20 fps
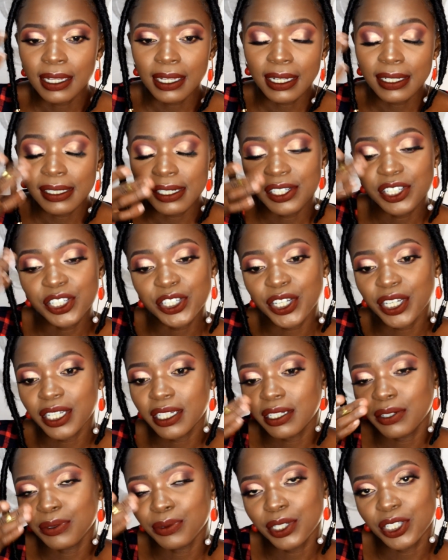lid shade,
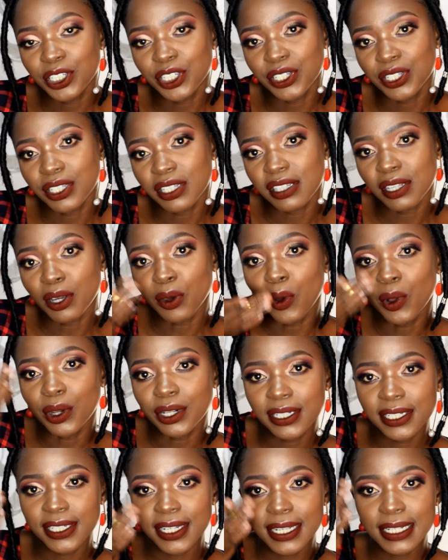which is the gold
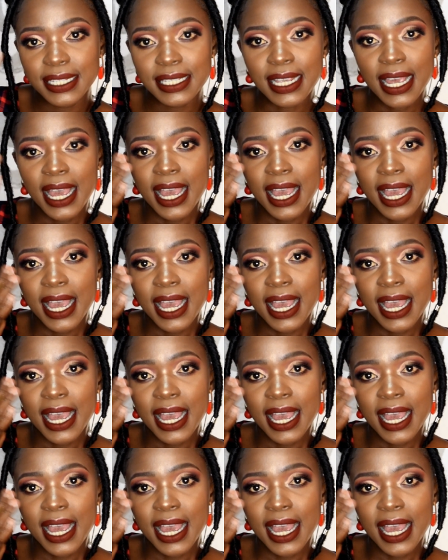shades.